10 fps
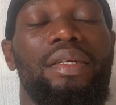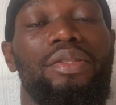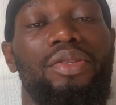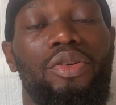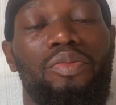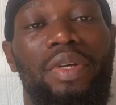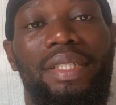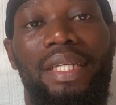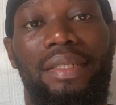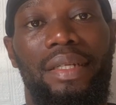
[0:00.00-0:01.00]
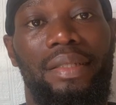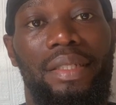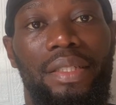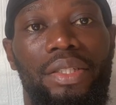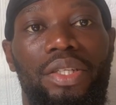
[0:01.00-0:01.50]
document
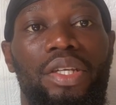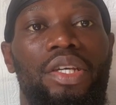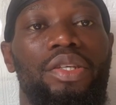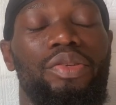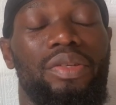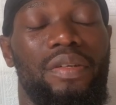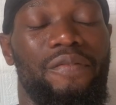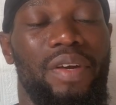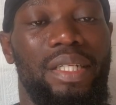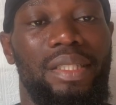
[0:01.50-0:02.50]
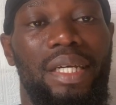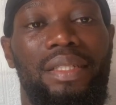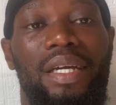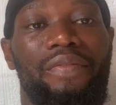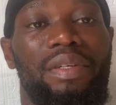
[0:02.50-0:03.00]
analysis. You can find it at
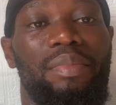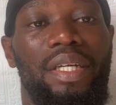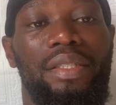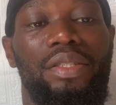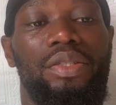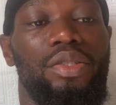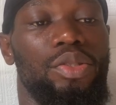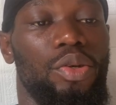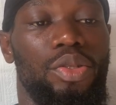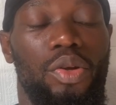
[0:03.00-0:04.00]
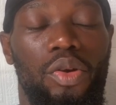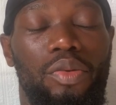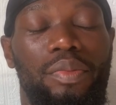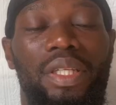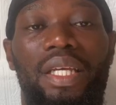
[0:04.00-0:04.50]

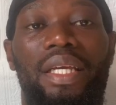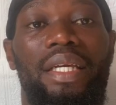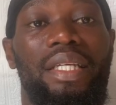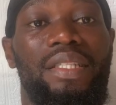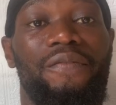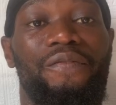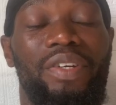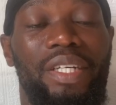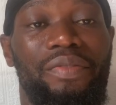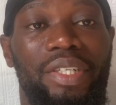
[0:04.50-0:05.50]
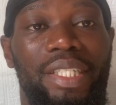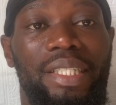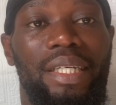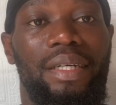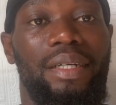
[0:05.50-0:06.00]
ivorymind.com. It's very, very
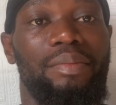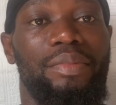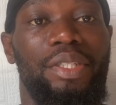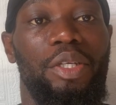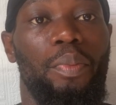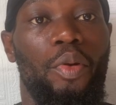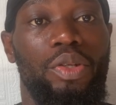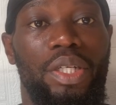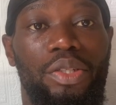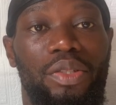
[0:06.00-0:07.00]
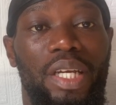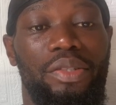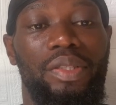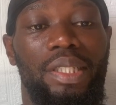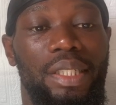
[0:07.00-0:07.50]
important so that you
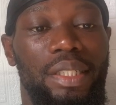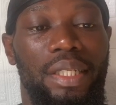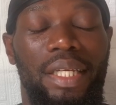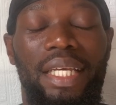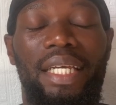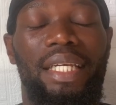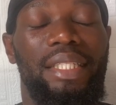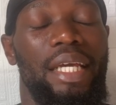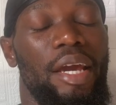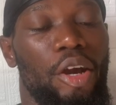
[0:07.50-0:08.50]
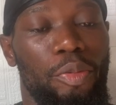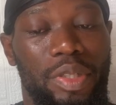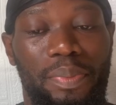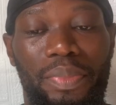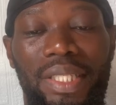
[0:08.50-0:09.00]
need. It helps
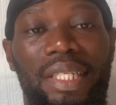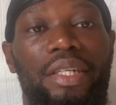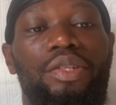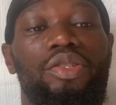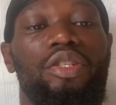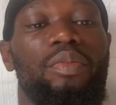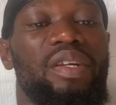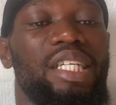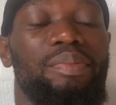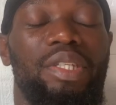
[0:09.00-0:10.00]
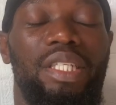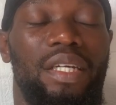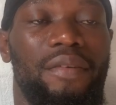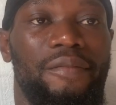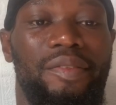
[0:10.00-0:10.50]
basically to summarize
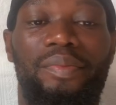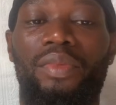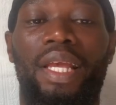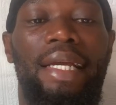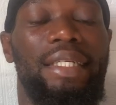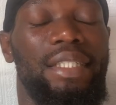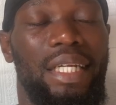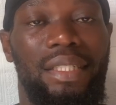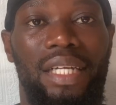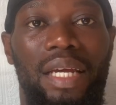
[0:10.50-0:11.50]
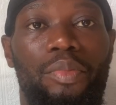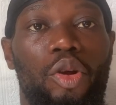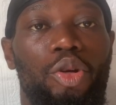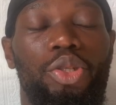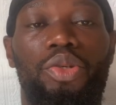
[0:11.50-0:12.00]
PDF, transcribe
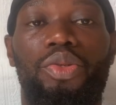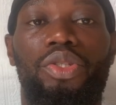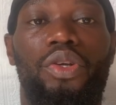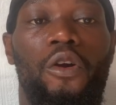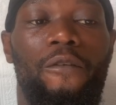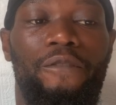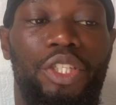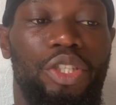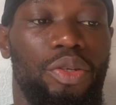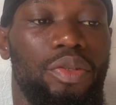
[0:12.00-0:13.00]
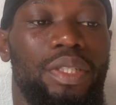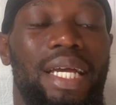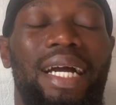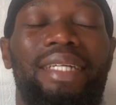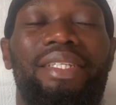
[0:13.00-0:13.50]
audios or videos,
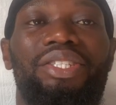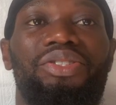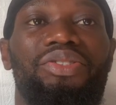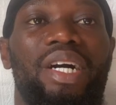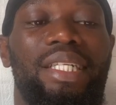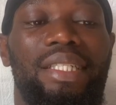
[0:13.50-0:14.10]
and extract